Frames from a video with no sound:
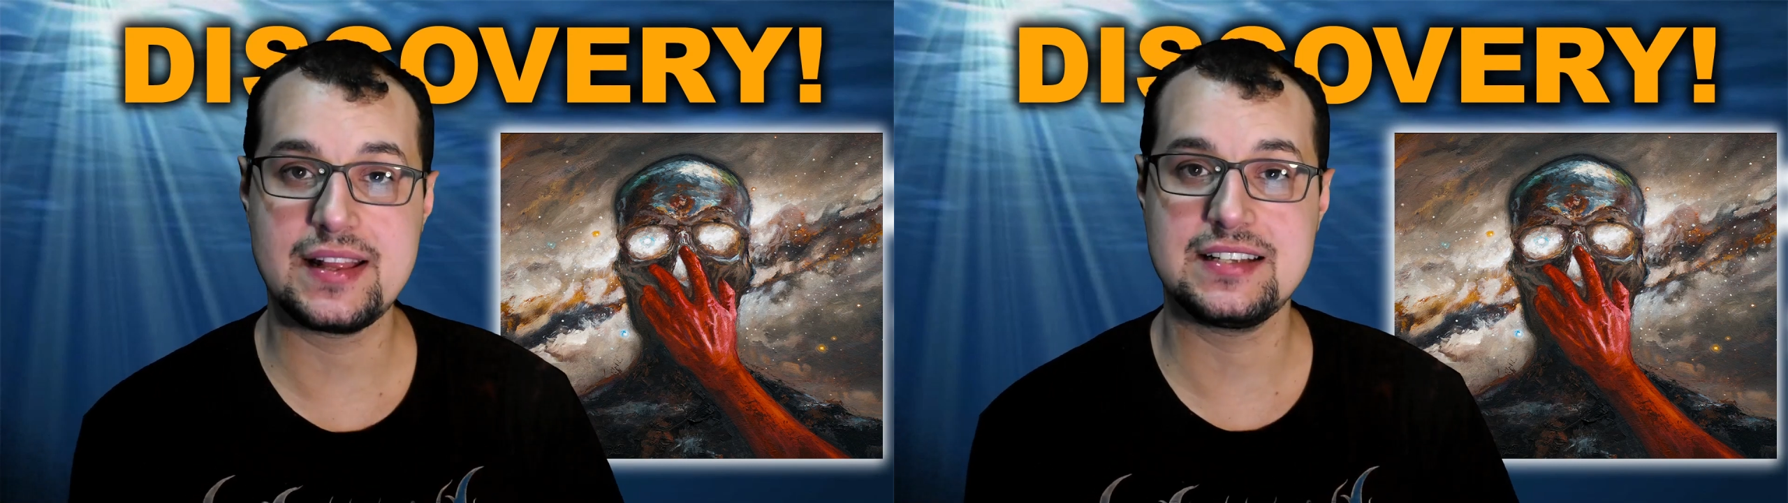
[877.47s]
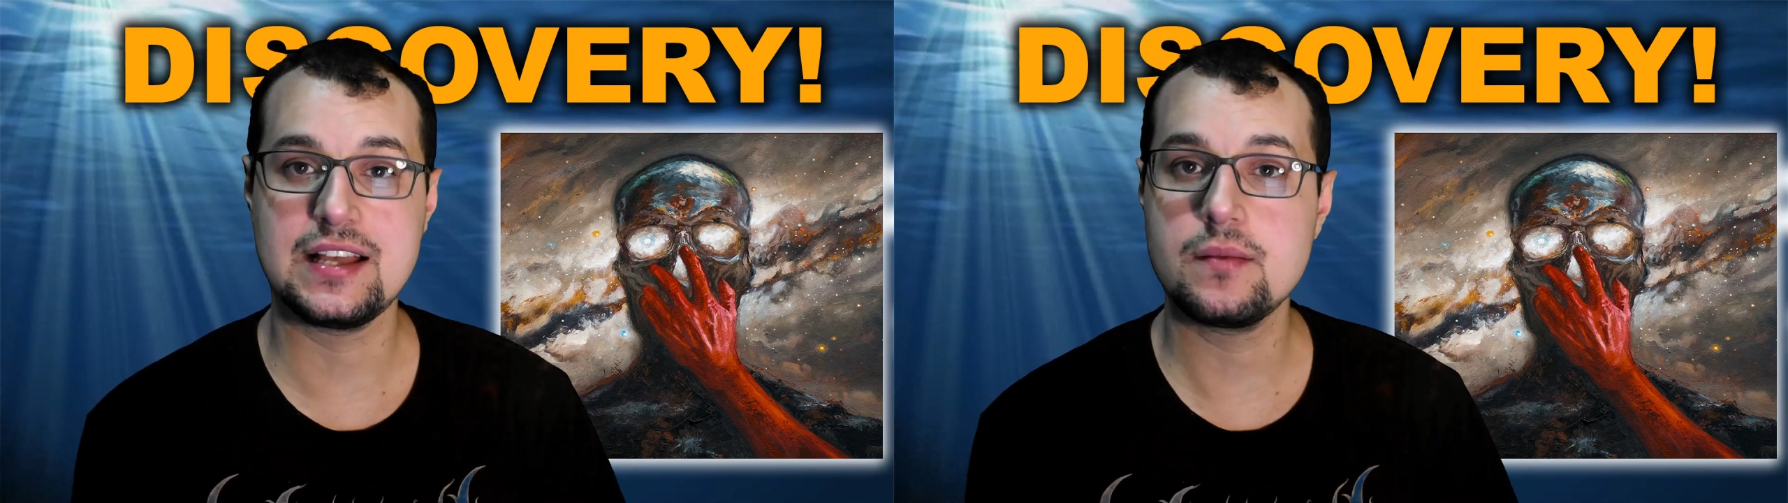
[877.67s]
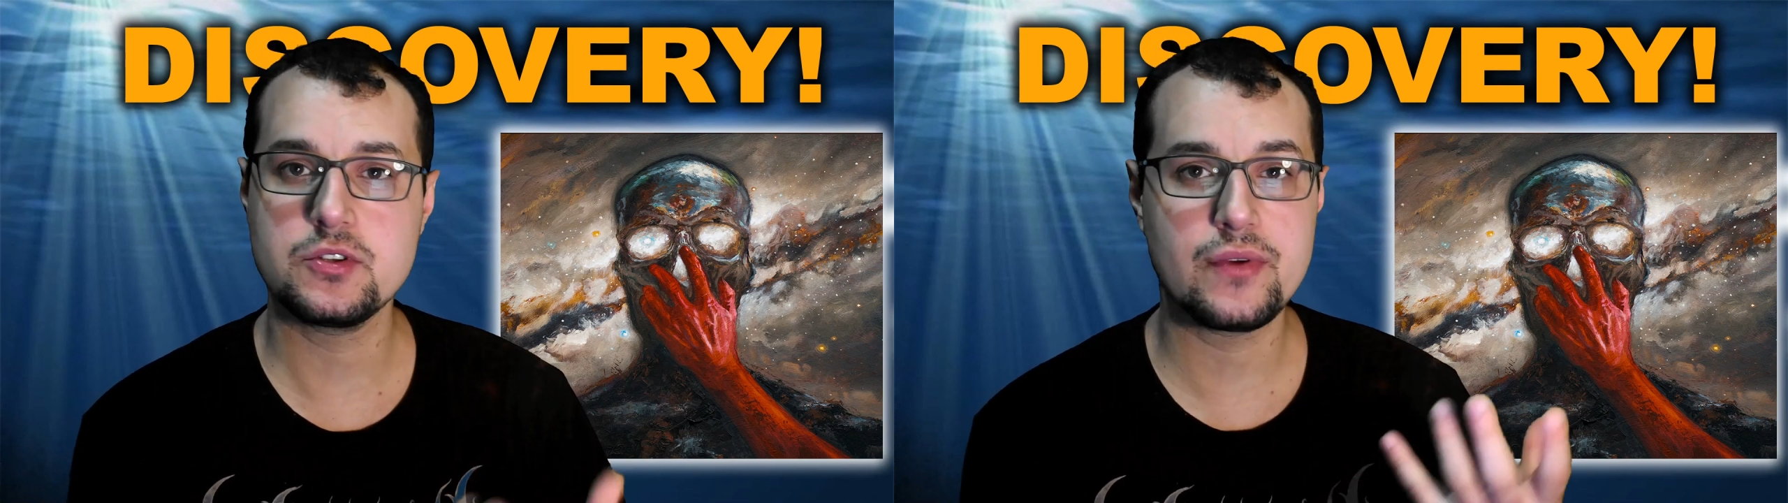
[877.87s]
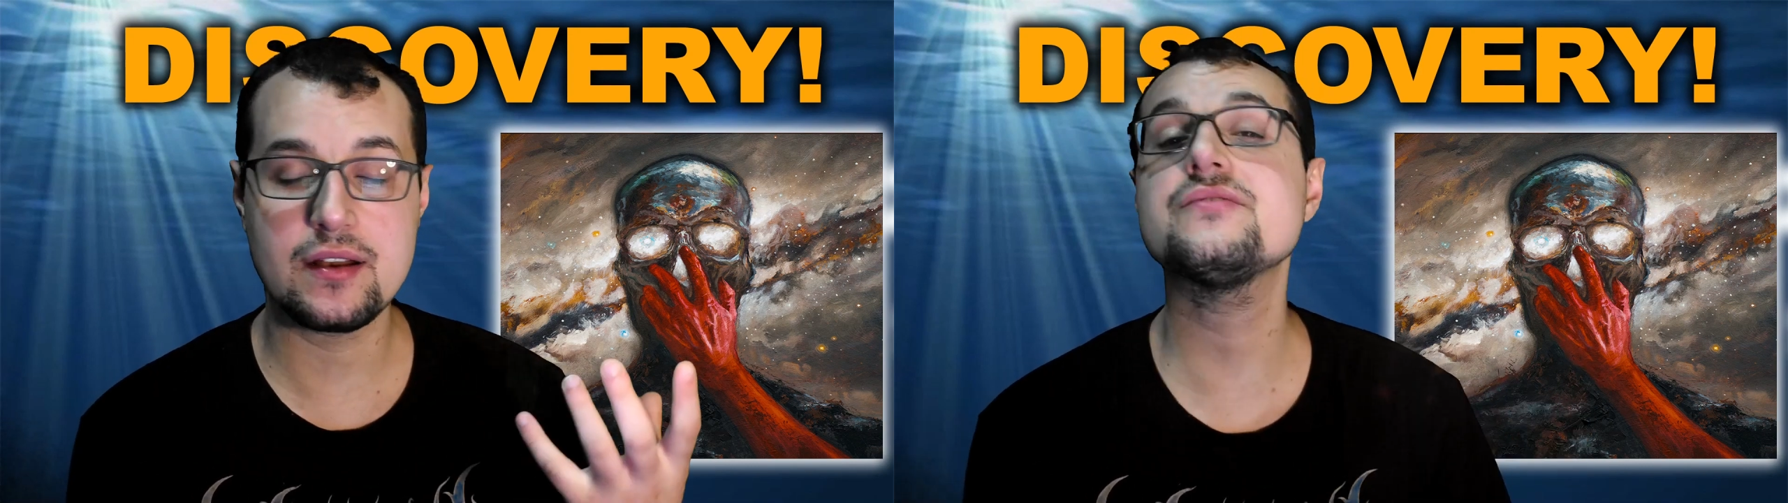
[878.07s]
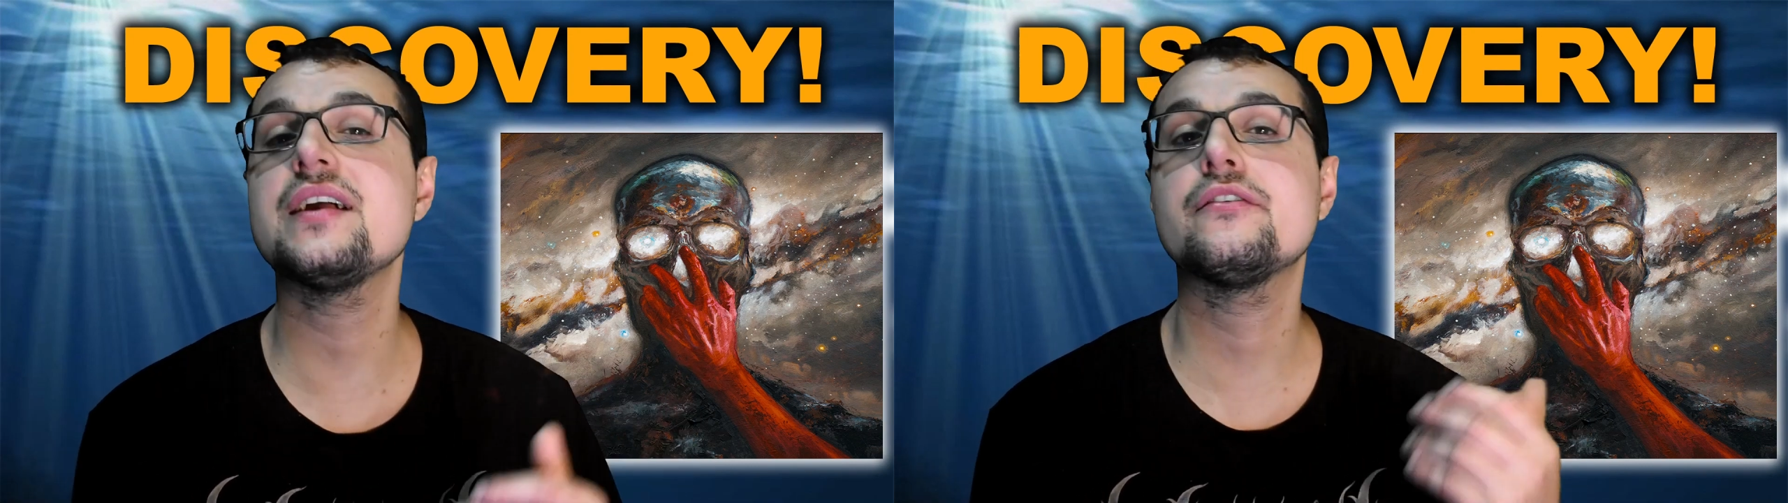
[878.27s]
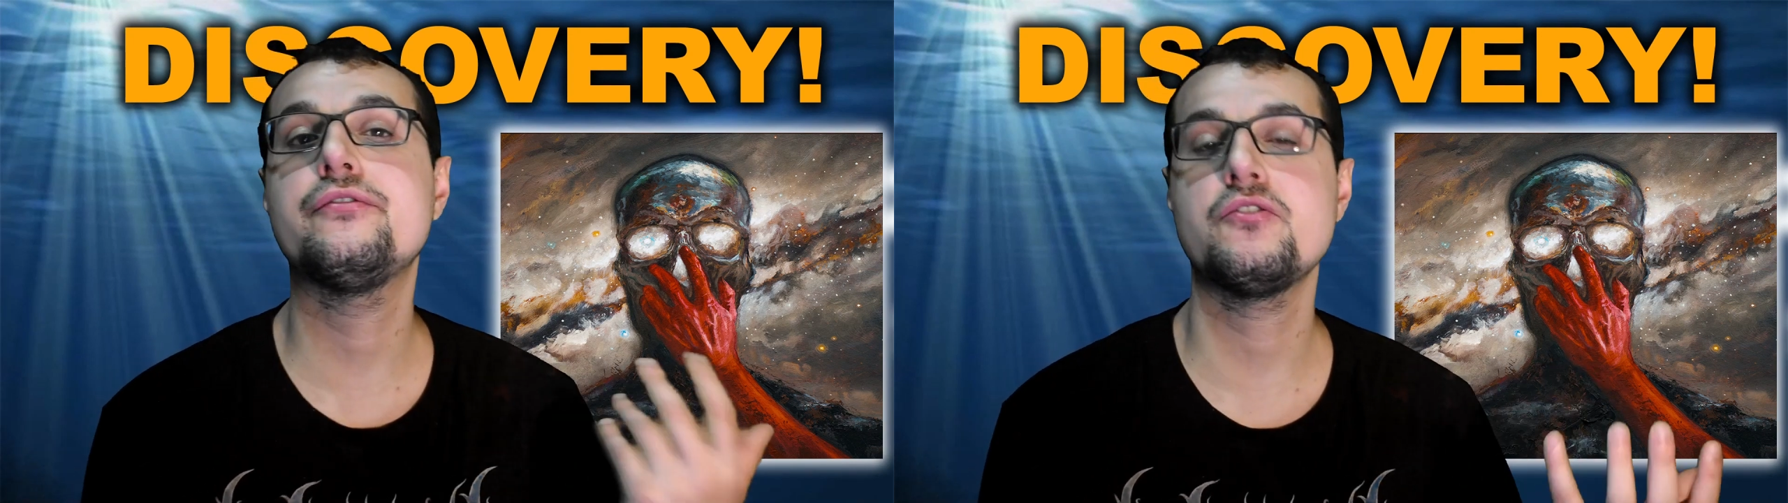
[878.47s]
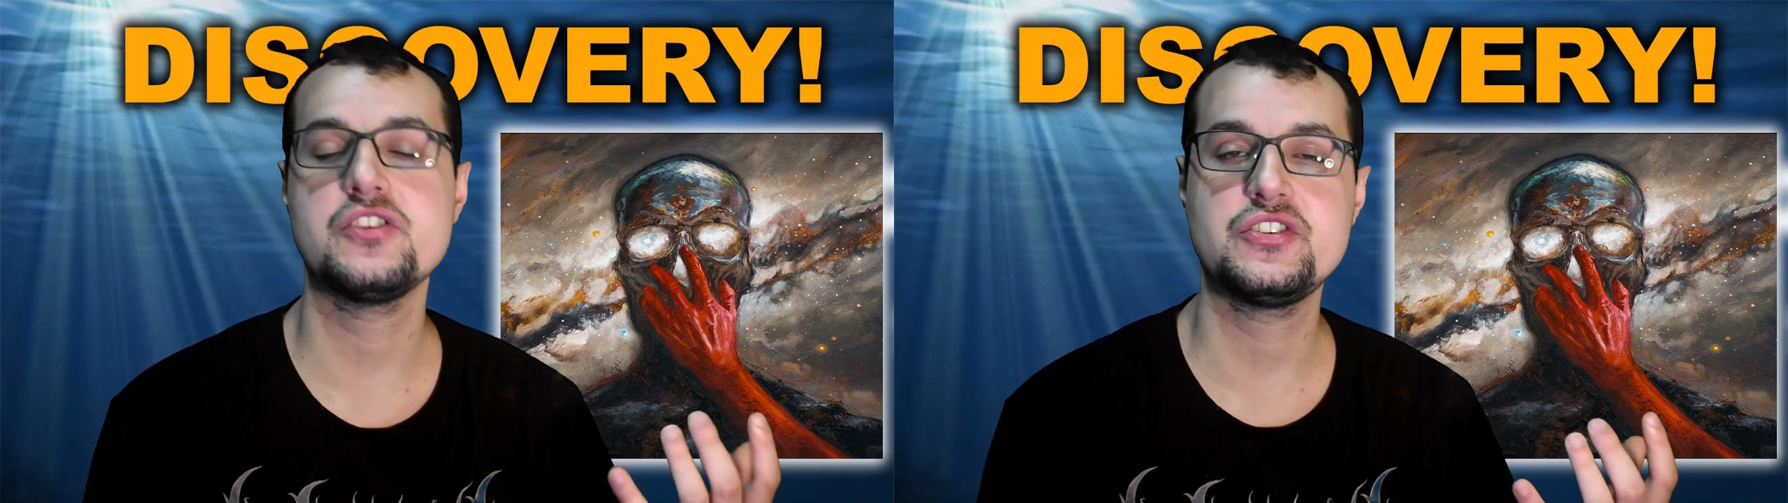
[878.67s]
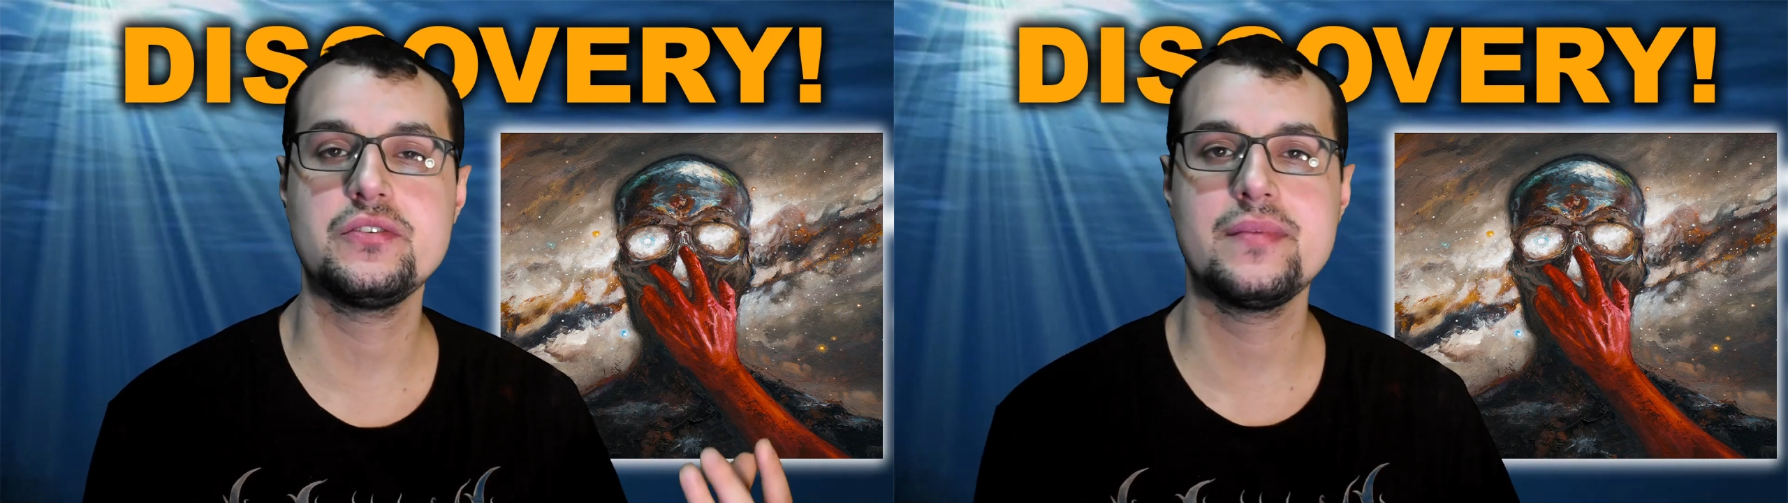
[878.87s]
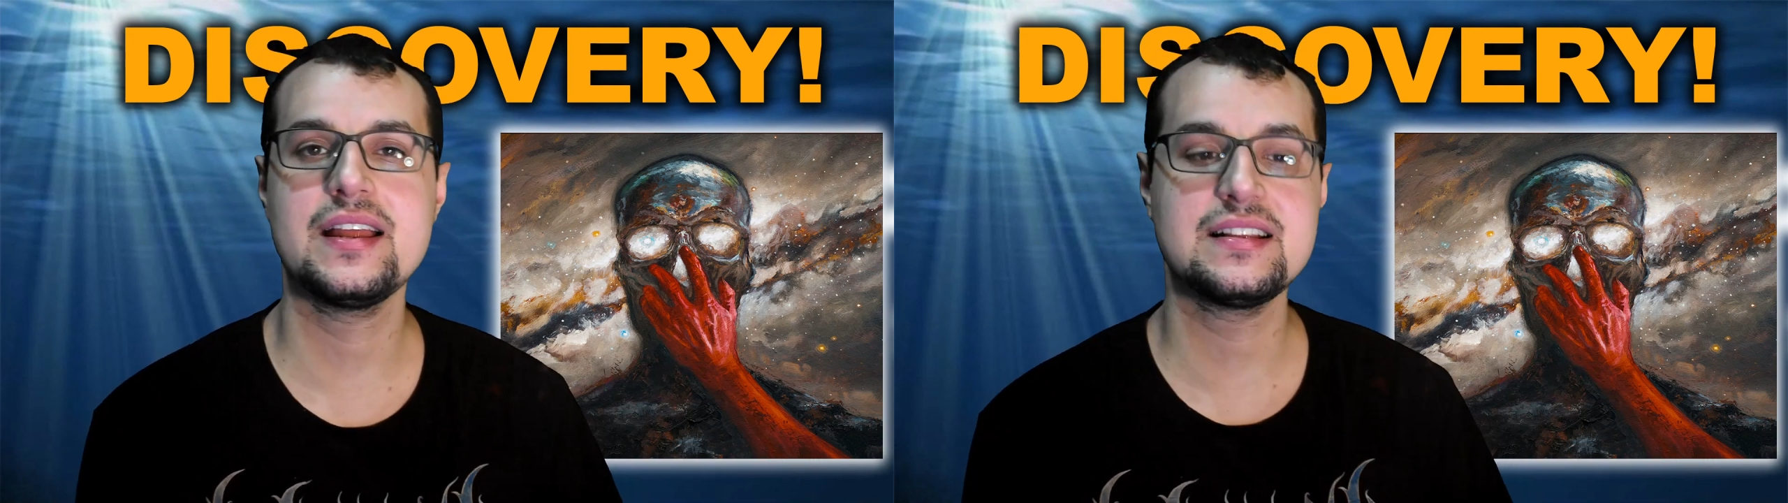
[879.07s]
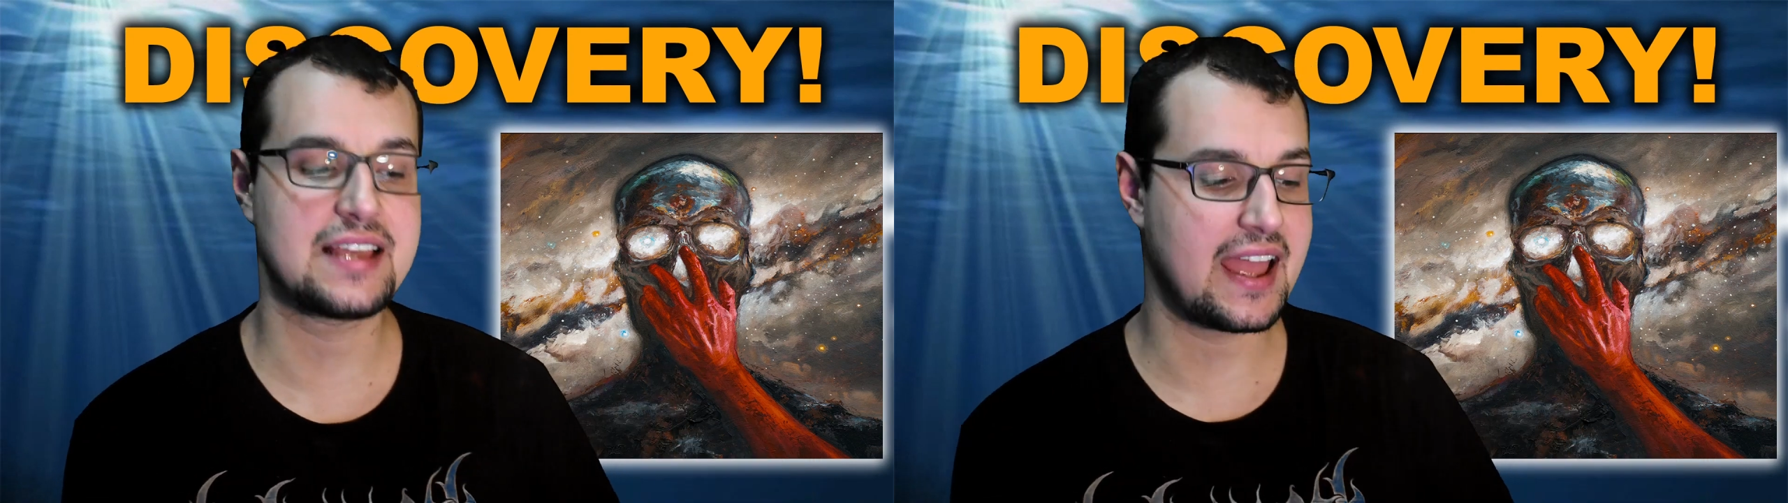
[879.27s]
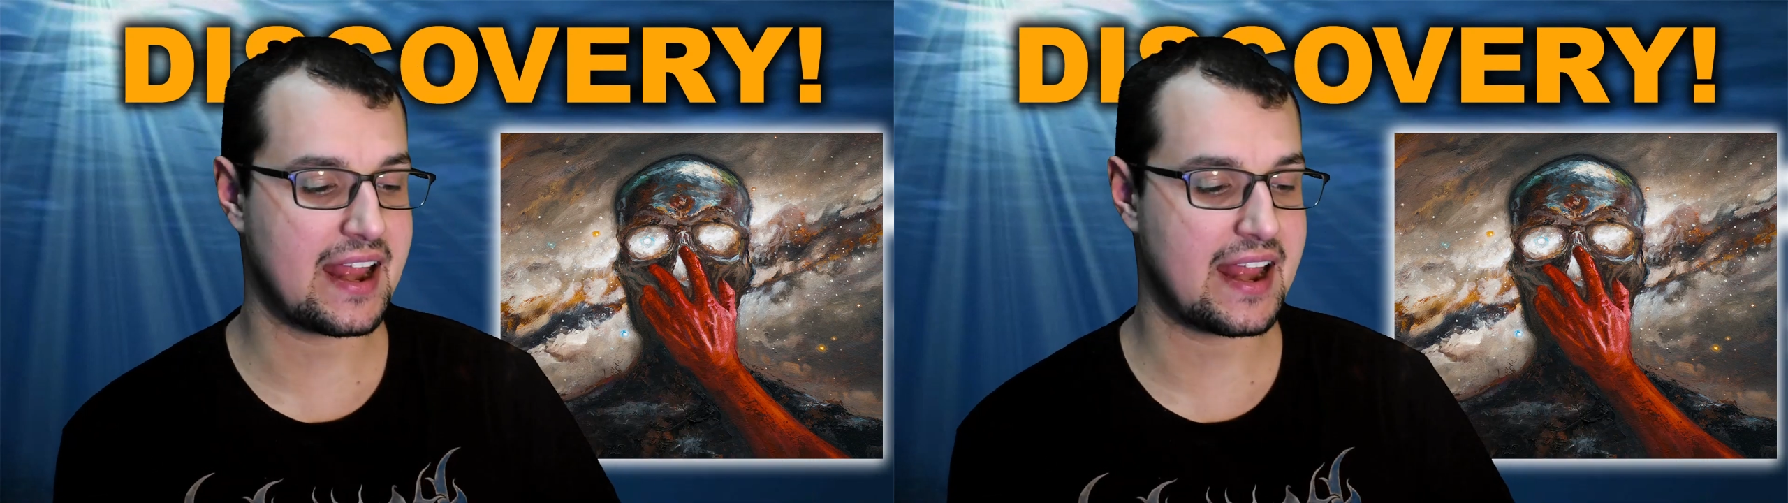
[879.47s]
This album runs around 42 minutes,